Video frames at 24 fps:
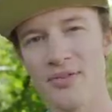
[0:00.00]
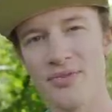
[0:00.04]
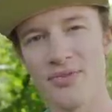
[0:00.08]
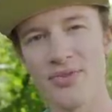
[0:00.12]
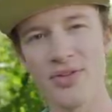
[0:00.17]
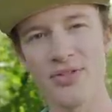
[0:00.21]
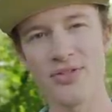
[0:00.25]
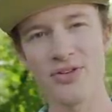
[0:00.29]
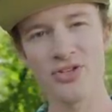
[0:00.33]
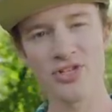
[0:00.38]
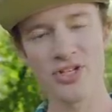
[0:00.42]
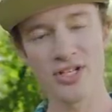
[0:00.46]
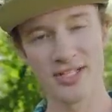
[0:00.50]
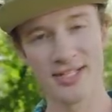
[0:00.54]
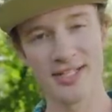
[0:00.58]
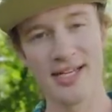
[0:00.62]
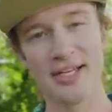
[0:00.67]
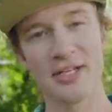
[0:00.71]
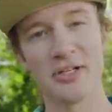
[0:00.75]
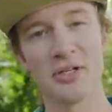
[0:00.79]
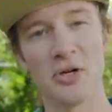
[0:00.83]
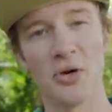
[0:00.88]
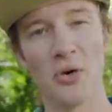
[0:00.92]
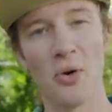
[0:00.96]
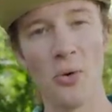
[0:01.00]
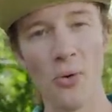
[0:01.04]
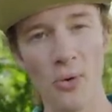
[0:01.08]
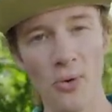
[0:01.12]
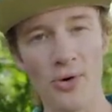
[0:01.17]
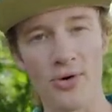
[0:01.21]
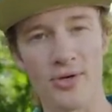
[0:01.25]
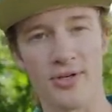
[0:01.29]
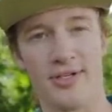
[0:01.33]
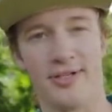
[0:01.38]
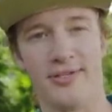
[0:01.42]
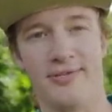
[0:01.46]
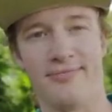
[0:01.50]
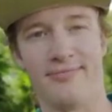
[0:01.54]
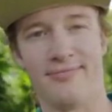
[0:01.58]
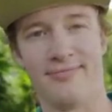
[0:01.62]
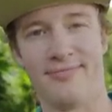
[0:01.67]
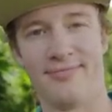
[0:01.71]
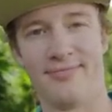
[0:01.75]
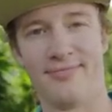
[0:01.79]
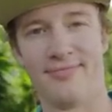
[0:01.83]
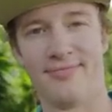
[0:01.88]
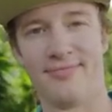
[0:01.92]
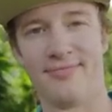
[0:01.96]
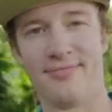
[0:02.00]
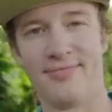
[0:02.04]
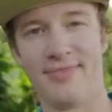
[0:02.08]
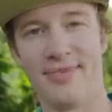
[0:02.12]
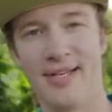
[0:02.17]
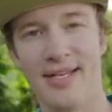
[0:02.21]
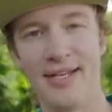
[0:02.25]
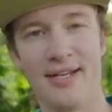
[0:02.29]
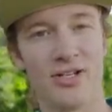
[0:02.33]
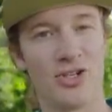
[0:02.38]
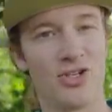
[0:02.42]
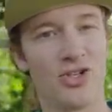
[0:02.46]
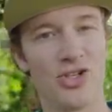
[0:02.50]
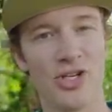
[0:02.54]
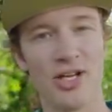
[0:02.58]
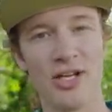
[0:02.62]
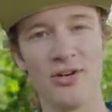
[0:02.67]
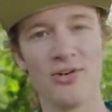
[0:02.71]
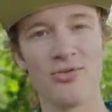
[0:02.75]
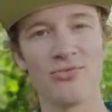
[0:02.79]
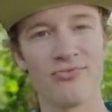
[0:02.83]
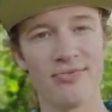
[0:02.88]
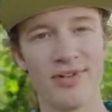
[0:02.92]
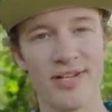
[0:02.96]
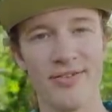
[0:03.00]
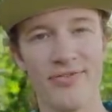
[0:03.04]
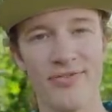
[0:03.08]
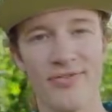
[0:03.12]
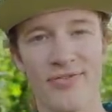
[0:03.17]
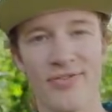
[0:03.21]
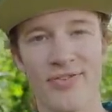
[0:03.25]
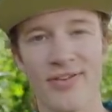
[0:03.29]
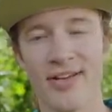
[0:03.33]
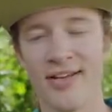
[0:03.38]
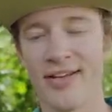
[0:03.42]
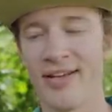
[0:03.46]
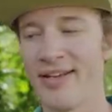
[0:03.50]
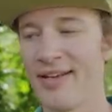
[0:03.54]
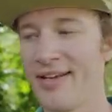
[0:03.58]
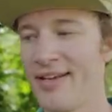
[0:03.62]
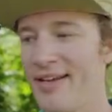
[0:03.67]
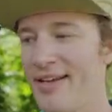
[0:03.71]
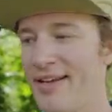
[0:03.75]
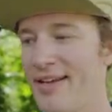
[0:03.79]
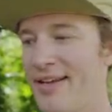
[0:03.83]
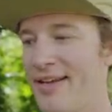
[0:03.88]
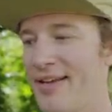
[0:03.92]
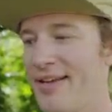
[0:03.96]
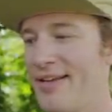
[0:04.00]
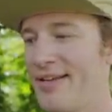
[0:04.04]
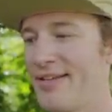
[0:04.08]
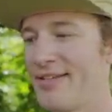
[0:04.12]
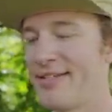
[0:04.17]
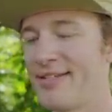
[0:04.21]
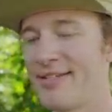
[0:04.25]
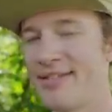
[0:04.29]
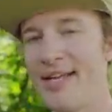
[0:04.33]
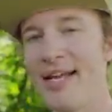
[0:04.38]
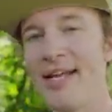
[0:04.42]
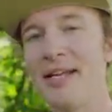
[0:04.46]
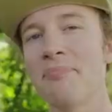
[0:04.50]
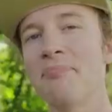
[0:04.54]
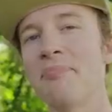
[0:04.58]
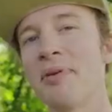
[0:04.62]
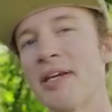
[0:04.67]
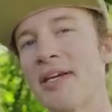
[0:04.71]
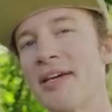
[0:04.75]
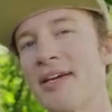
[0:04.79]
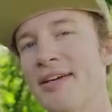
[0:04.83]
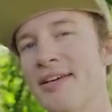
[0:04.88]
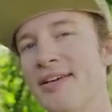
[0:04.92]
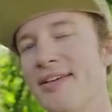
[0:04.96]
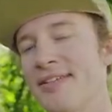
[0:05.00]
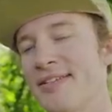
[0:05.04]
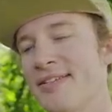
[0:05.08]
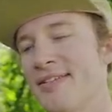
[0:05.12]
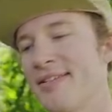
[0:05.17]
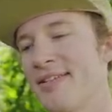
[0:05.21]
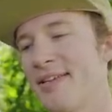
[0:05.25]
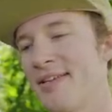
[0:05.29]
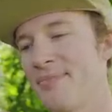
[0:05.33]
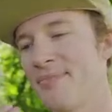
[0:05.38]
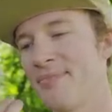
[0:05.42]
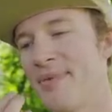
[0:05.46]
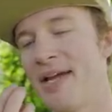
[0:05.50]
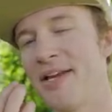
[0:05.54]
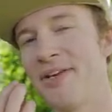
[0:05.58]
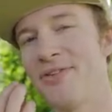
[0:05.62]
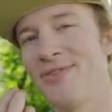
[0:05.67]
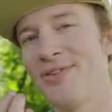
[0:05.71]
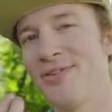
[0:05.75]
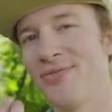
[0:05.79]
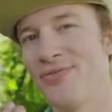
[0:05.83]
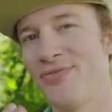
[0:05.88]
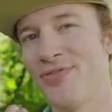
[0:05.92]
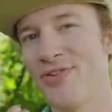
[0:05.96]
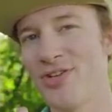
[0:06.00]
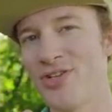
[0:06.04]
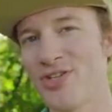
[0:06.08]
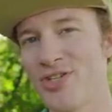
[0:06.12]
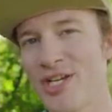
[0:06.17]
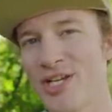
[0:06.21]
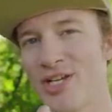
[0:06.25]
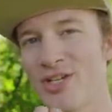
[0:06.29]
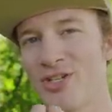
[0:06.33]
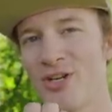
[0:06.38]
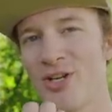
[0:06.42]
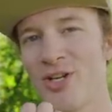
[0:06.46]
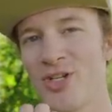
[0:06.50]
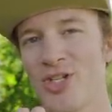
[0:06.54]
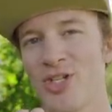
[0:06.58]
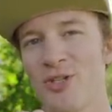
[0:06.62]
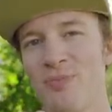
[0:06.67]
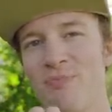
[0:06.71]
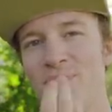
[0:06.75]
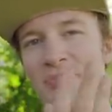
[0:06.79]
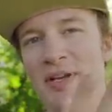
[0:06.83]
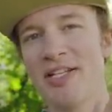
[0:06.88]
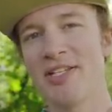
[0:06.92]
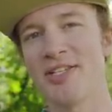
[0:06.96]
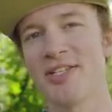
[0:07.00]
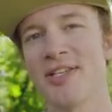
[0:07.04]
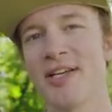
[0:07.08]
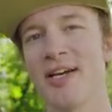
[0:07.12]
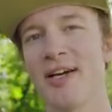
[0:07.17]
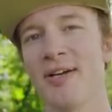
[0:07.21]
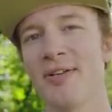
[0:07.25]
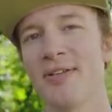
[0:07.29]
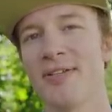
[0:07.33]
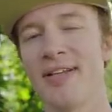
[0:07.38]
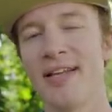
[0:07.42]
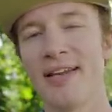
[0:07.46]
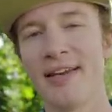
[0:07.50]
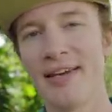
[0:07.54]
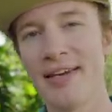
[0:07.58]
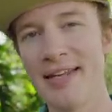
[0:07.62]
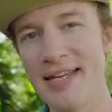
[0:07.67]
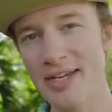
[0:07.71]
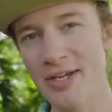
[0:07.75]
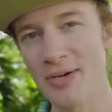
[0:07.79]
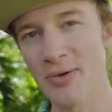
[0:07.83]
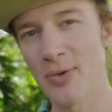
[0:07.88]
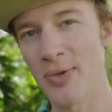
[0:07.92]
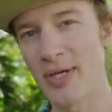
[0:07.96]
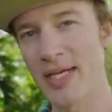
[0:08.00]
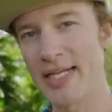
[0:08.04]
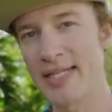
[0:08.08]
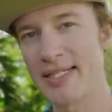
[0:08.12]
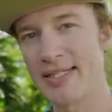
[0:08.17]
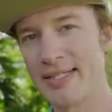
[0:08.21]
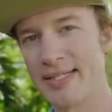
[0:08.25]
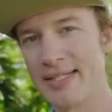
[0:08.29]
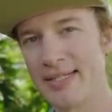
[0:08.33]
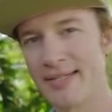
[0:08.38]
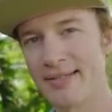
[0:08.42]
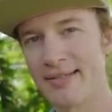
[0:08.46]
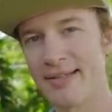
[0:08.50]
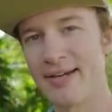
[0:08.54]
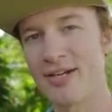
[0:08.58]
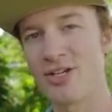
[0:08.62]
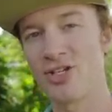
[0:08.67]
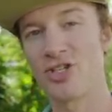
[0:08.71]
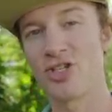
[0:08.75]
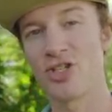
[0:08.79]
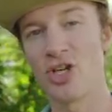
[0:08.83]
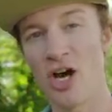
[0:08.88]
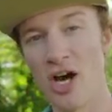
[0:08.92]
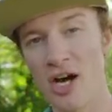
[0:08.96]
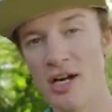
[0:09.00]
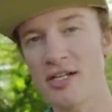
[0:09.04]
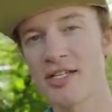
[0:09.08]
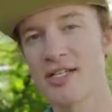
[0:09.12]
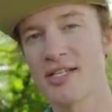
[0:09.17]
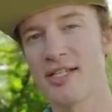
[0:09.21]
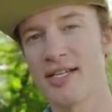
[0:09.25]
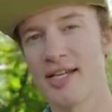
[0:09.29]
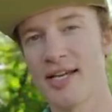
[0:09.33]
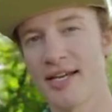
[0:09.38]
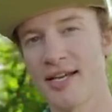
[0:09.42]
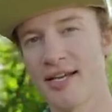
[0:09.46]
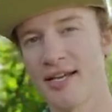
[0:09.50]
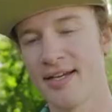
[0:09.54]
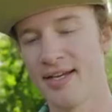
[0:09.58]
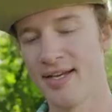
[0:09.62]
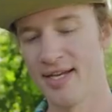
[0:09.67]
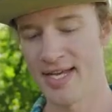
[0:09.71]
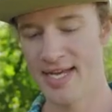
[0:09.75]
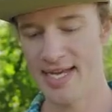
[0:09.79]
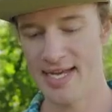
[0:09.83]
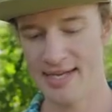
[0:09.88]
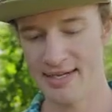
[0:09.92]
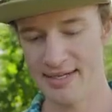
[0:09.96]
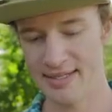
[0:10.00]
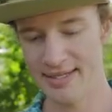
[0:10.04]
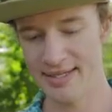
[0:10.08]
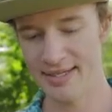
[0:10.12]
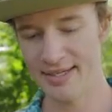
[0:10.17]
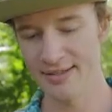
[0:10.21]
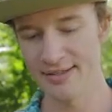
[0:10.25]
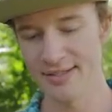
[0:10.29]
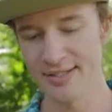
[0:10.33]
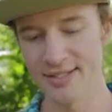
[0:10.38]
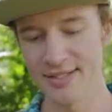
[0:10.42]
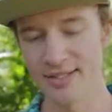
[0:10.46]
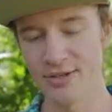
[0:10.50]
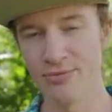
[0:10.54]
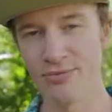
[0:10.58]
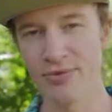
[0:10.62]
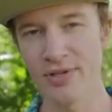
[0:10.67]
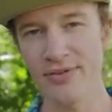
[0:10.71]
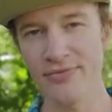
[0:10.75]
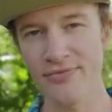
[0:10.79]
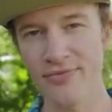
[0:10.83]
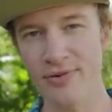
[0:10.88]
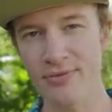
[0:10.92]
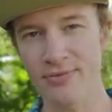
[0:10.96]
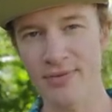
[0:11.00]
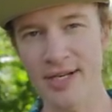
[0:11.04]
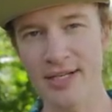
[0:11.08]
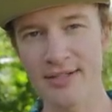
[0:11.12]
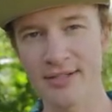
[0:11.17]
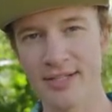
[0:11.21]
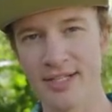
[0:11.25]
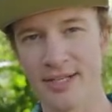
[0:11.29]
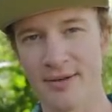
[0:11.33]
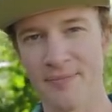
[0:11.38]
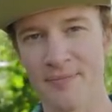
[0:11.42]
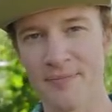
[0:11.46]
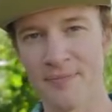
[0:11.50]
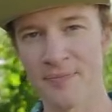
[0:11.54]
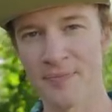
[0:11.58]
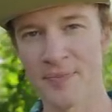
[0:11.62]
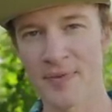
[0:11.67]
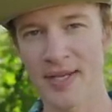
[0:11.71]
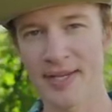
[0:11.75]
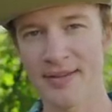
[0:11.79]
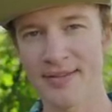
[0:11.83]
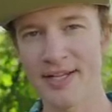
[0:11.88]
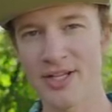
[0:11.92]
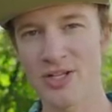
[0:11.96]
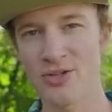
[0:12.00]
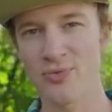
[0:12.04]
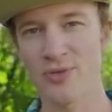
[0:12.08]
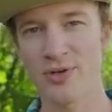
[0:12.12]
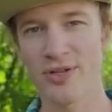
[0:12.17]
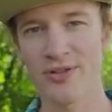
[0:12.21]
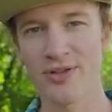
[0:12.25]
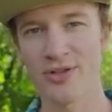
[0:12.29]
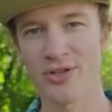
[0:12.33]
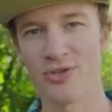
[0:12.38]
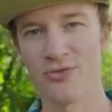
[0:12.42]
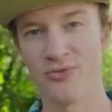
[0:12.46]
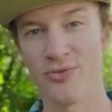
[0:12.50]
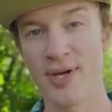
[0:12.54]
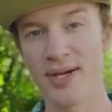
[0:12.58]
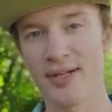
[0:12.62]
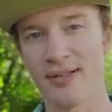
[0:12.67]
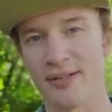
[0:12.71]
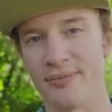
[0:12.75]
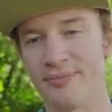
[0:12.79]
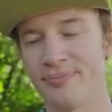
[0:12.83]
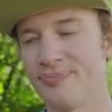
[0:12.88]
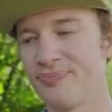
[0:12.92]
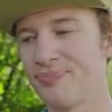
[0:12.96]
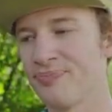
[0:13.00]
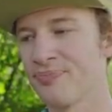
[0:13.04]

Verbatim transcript: that there's a dead coral in a shallow reef and it's dead because the mandarin fish actually spits out a liquid that is toxic and kills the reef around them and that's where they dwell.